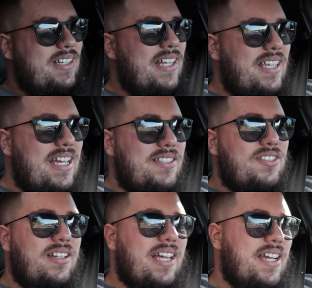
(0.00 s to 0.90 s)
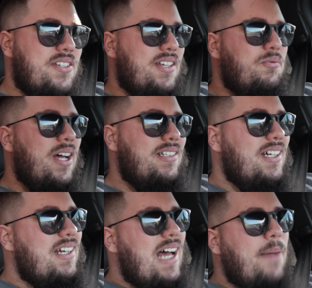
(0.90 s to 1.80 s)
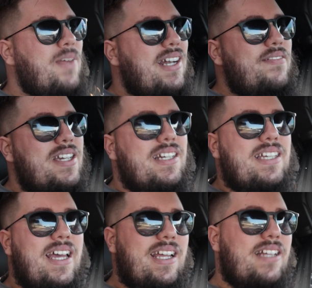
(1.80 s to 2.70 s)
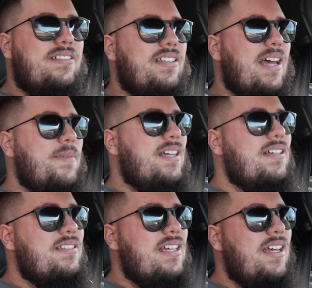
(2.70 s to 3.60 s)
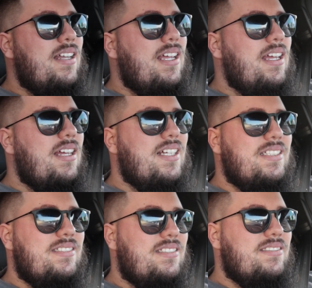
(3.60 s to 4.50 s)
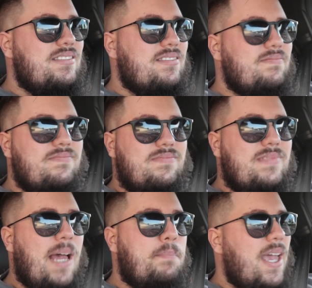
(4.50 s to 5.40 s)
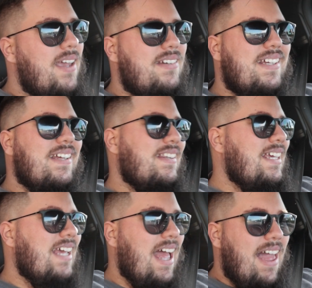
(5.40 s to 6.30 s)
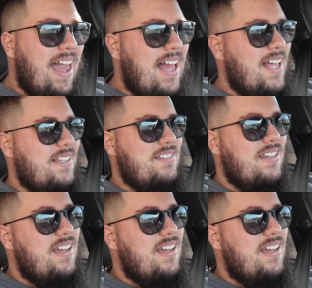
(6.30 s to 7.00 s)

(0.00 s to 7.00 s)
And the installation, well, I'm not even going to get into that because it is a pain in the ass.